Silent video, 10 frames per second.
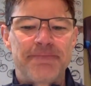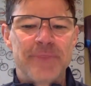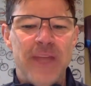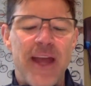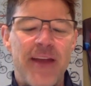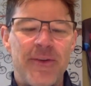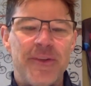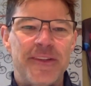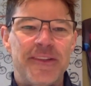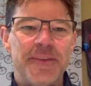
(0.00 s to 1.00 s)
yeah, it
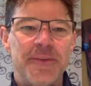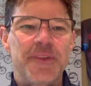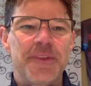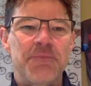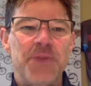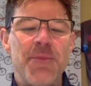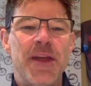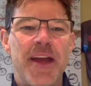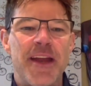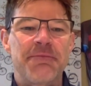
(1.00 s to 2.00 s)
was
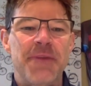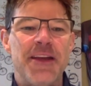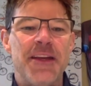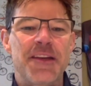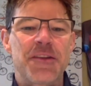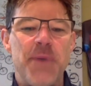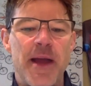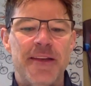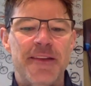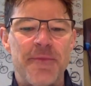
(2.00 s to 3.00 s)
something I didn't
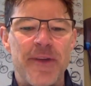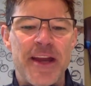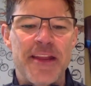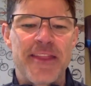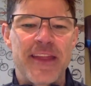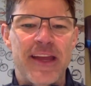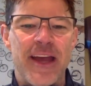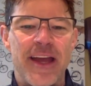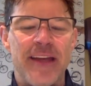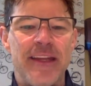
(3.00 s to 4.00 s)
expect, something I didn't think
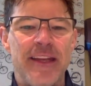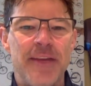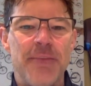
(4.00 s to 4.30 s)
I needed,